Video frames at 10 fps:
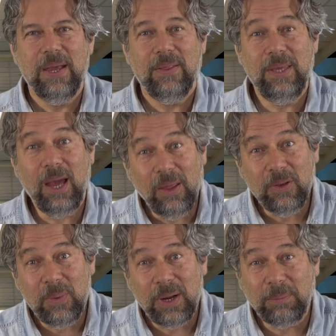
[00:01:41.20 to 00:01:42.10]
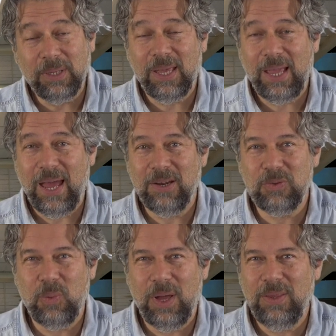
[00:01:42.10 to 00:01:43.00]
The other one I'm looking at is
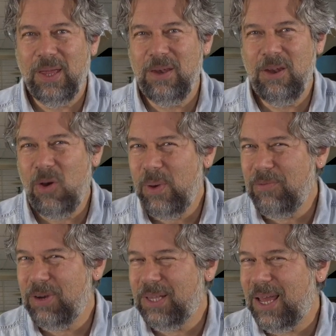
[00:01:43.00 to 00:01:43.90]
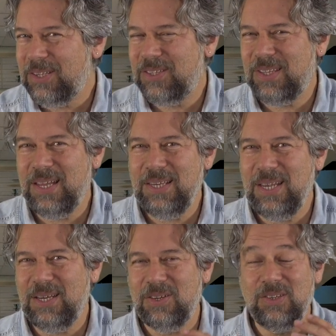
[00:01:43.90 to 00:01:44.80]
one that no one realizes they
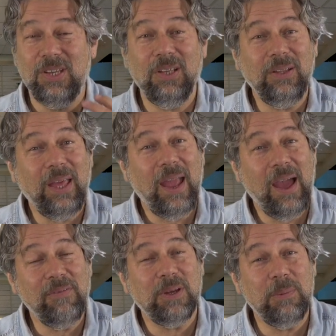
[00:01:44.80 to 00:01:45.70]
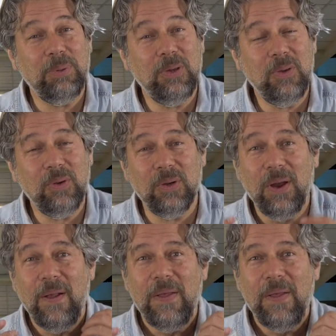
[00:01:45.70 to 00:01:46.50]
need until they have a computer